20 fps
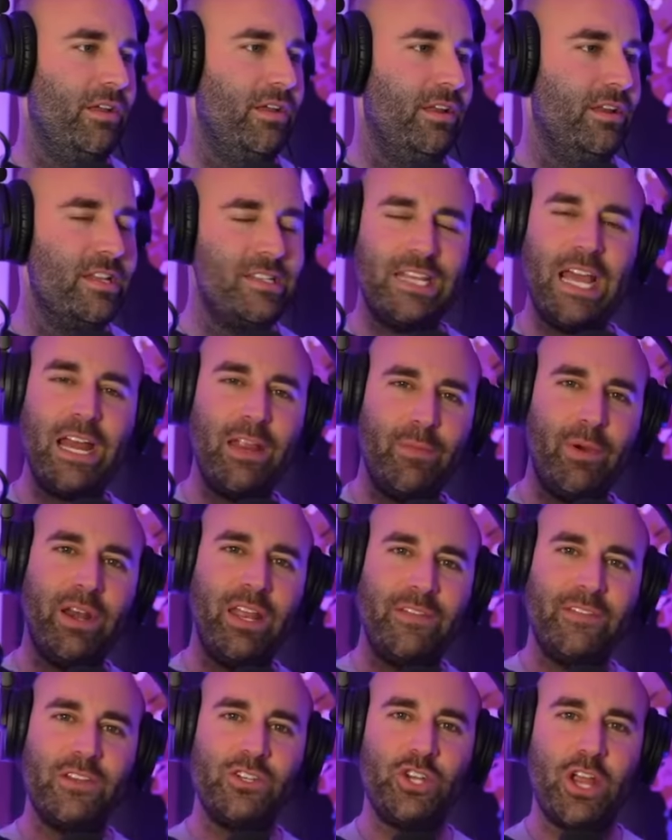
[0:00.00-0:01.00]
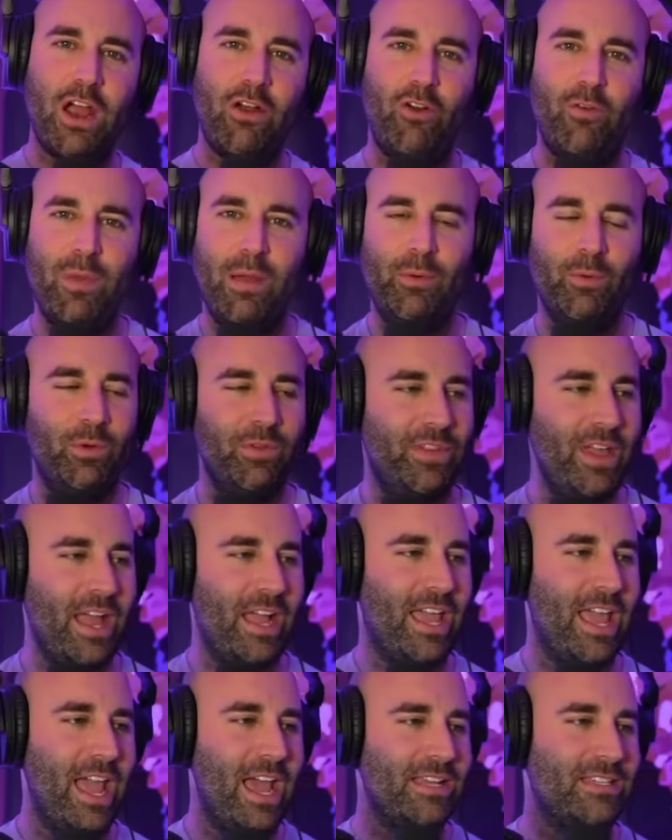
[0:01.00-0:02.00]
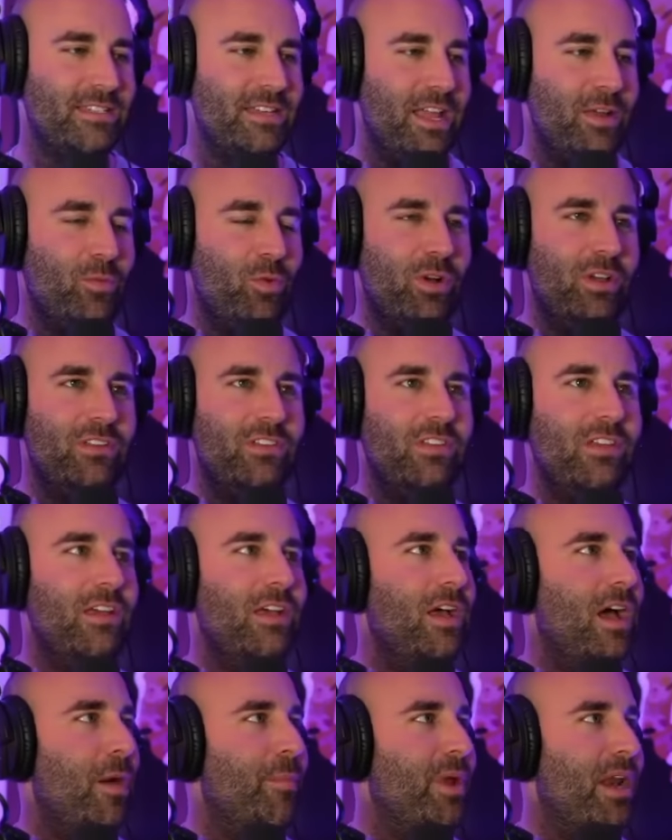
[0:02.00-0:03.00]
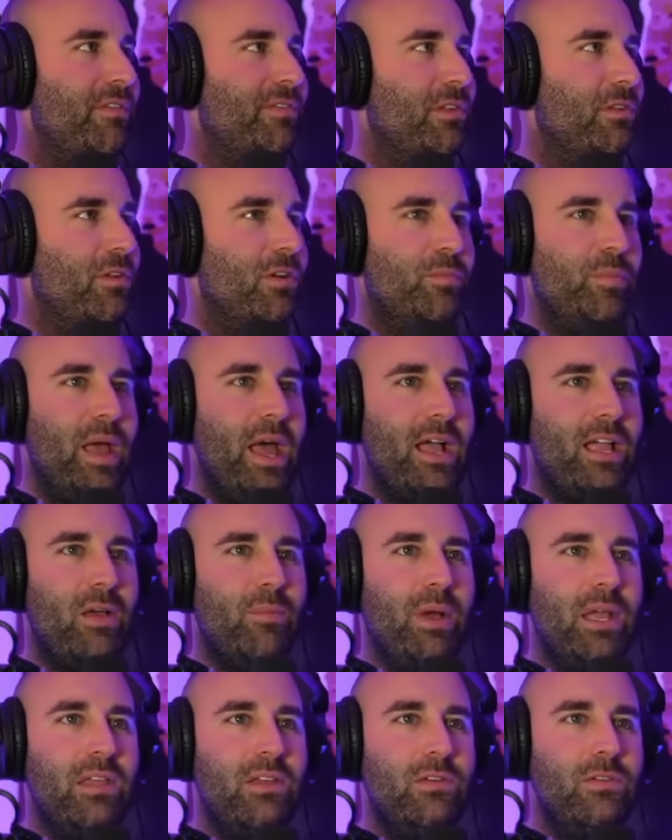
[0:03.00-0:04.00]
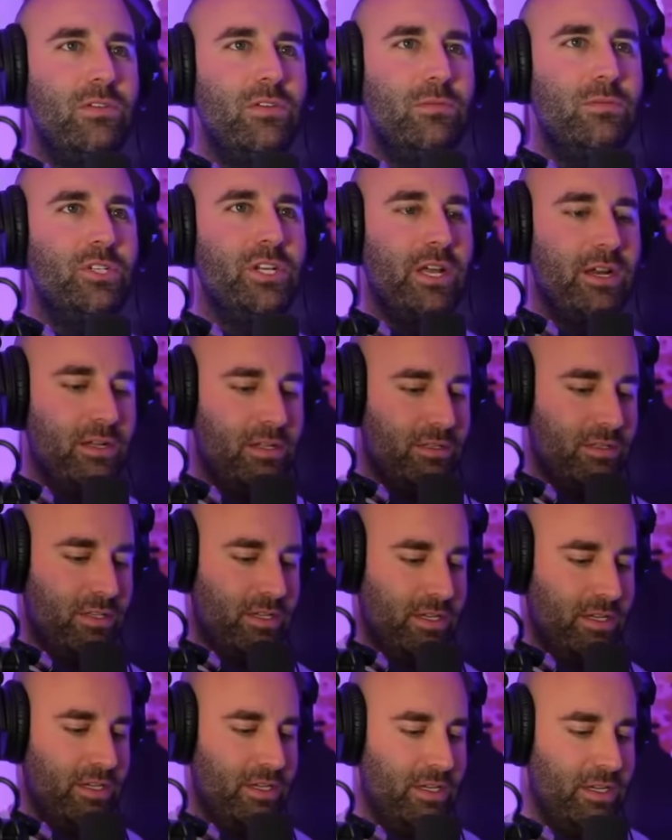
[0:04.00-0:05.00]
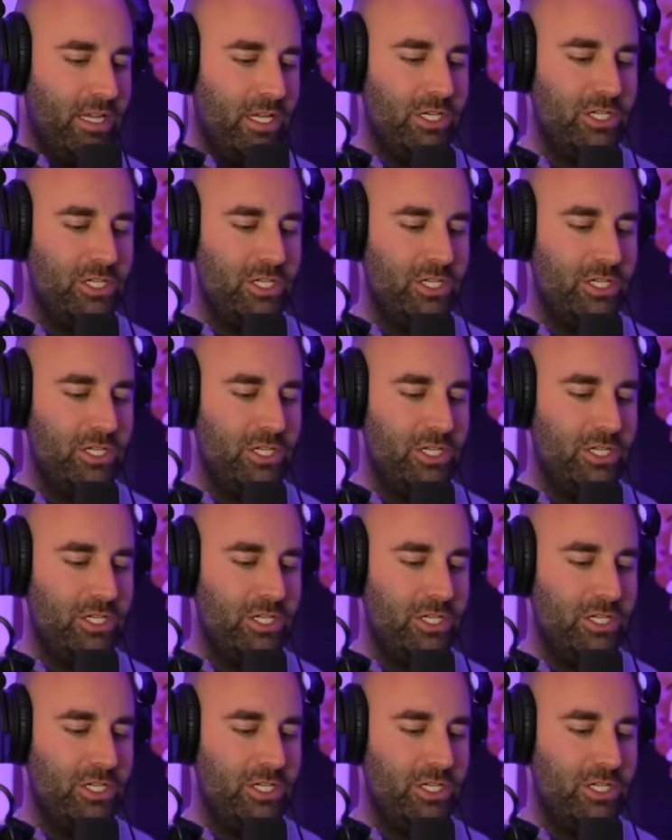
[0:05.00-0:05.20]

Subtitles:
Does anybody in the chat remember what that cat's name was? I'm going to have to look back at my YouTube channel and